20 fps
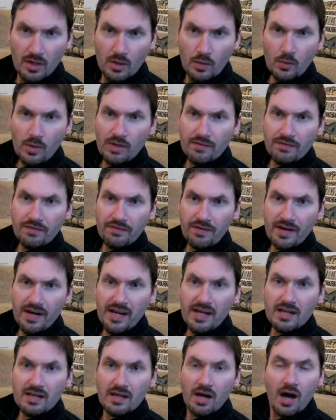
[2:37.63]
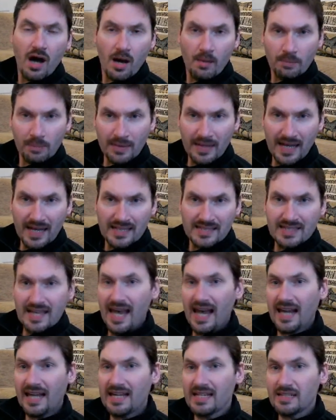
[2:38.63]
we have a very complex,
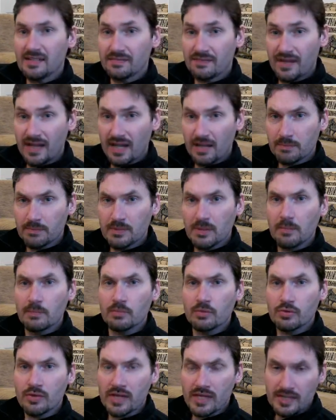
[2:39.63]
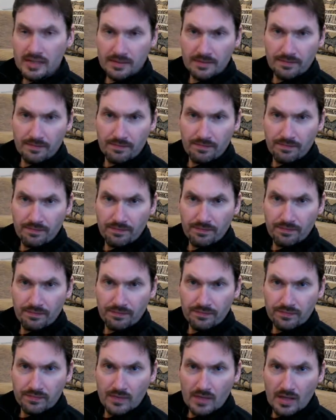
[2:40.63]
highly developed brain
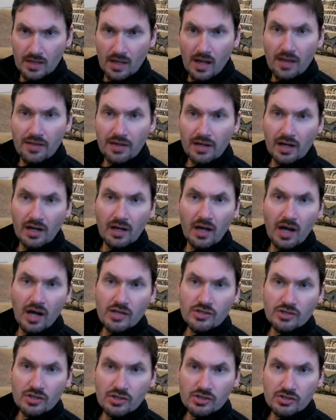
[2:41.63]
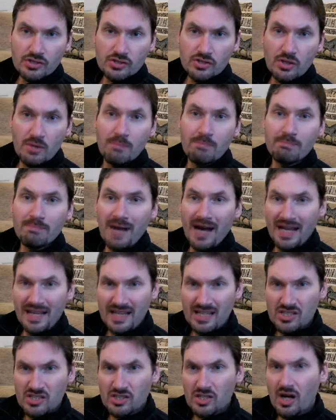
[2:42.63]
that allows us to
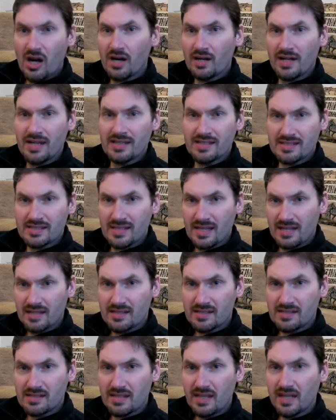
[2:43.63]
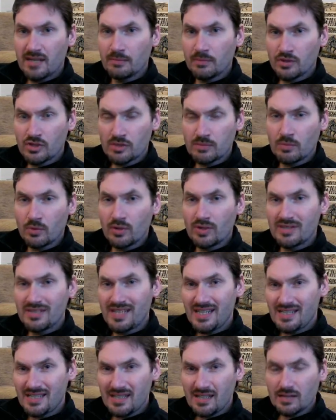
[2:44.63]
manage our instincts in a much more
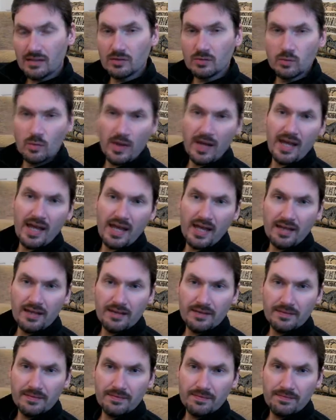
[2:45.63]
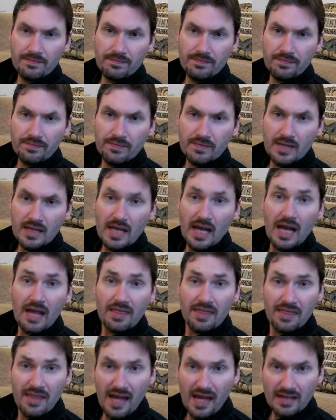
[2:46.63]
detailed way.
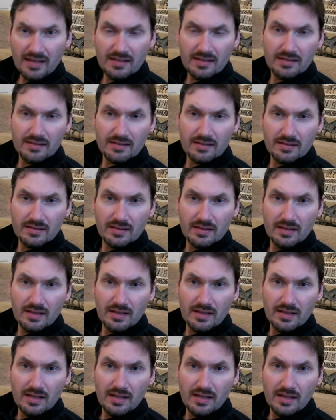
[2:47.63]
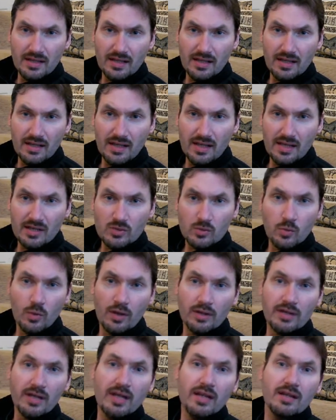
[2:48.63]
And that is
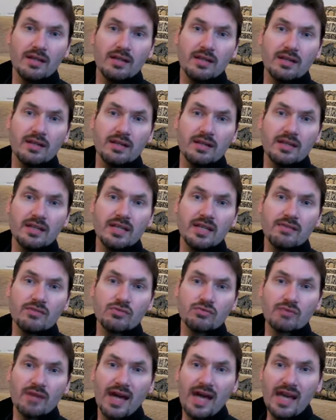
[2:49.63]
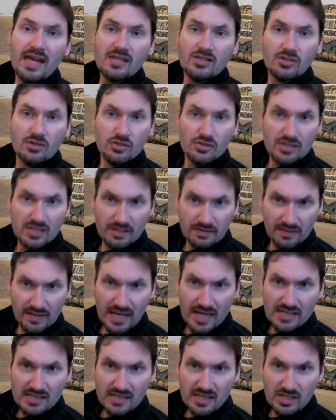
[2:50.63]
what gives rise to
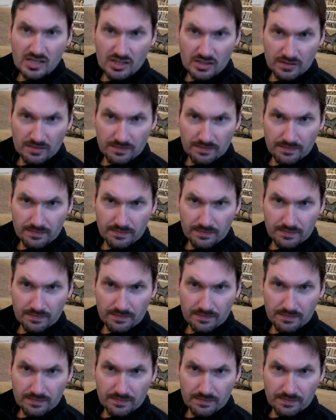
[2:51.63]
civilization.